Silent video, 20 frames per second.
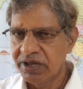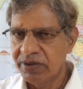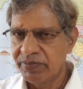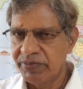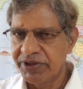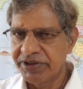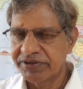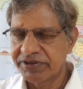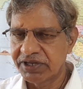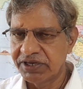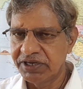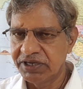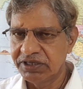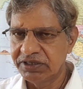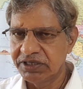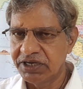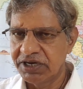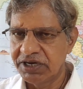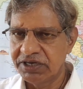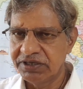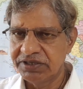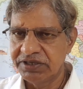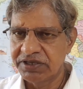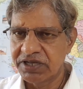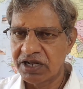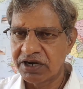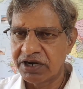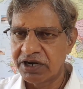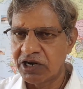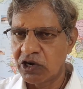mentioning that these
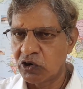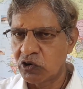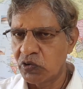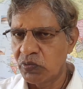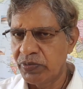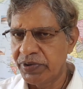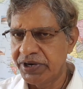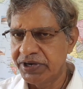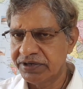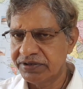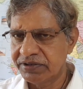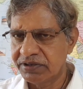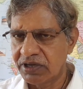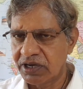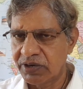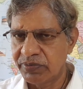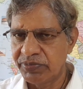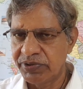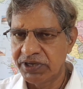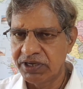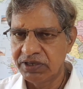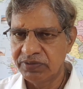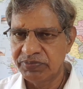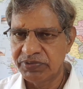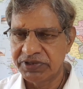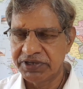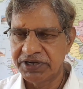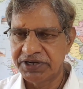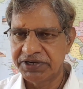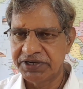are documents are being
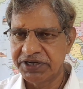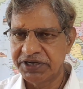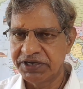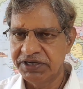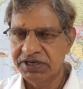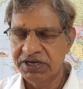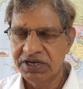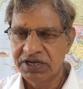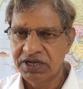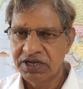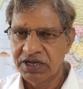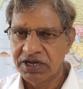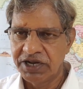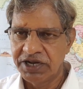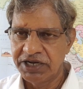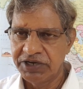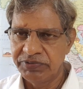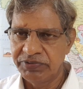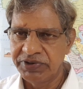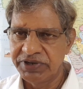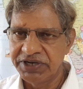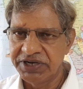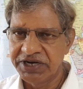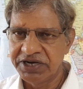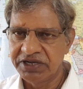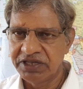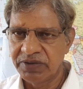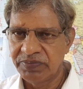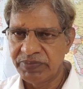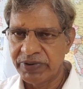presented and we
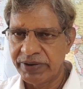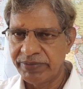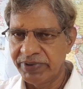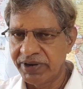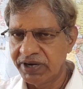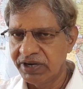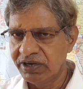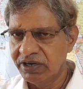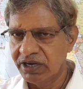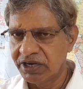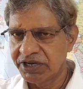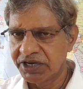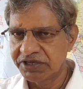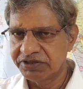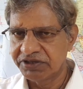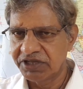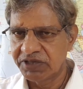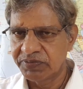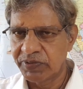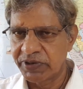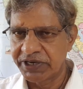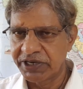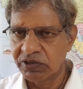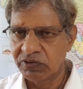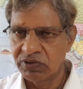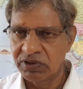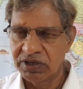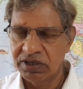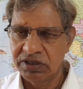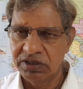need the payment against this
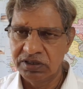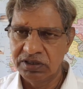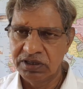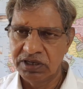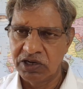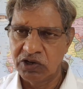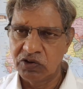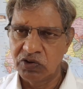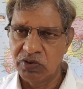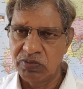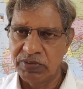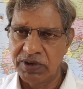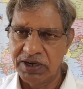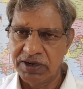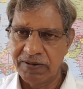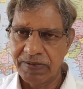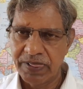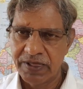particular document.